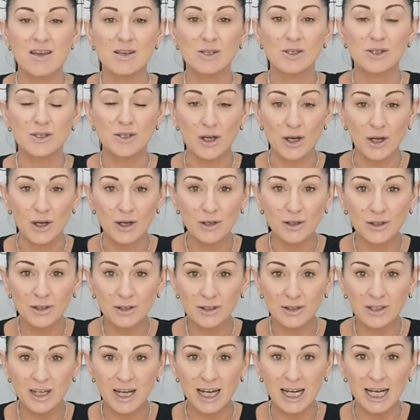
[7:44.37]

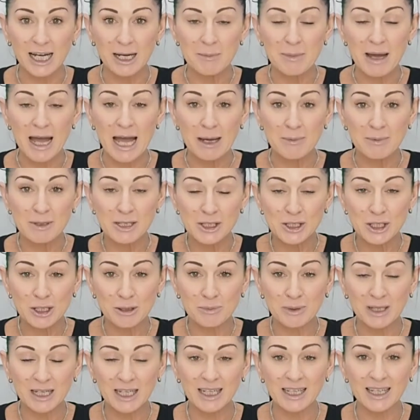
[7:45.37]
So happy
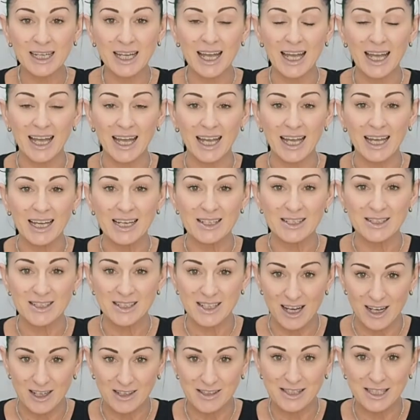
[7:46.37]
shopping, and
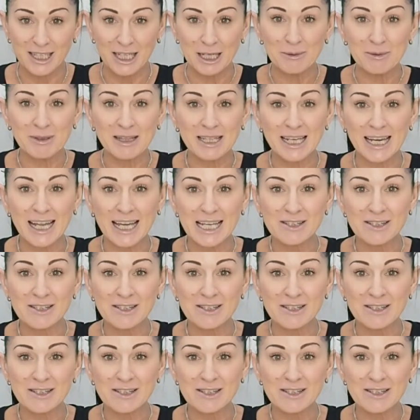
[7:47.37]
I'll see you in the next